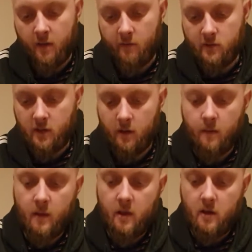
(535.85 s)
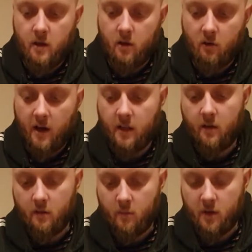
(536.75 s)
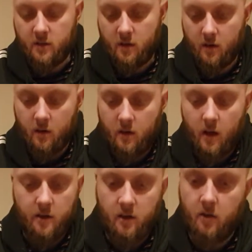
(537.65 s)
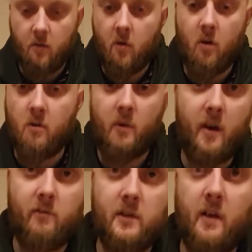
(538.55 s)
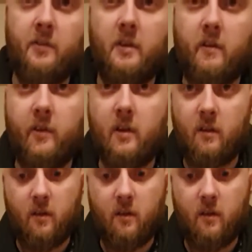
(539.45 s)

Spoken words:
Obviously, you crack down their monster and you unicorn whatever's left in their field,